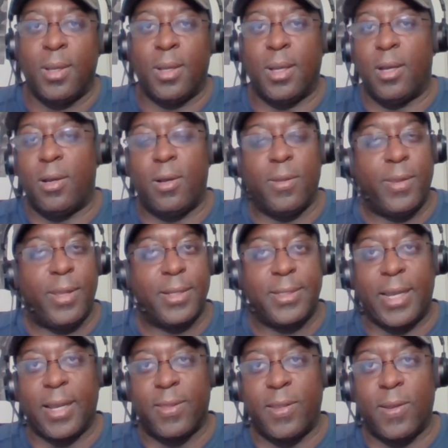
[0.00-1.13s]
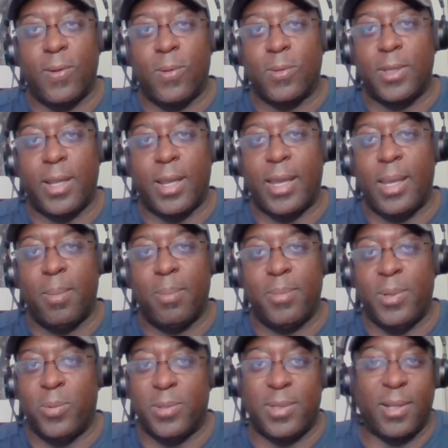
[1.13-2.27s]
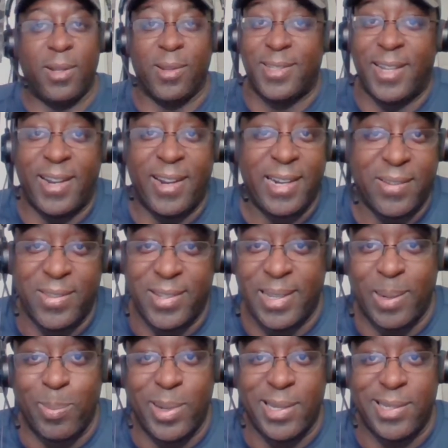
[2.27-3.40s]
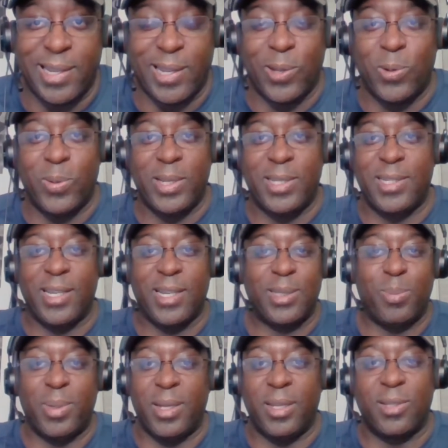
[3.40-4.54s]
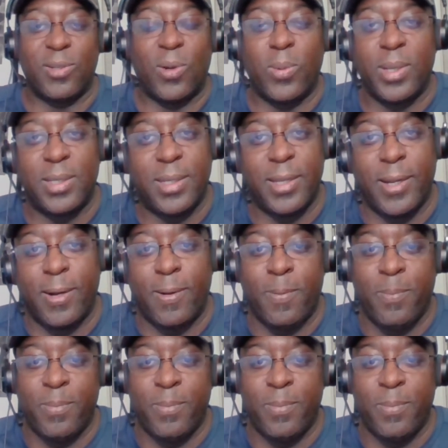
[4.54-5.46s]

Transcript: On the attack, they hold the game. He was to look tired after 10 minutes, like he always does, but he's always there.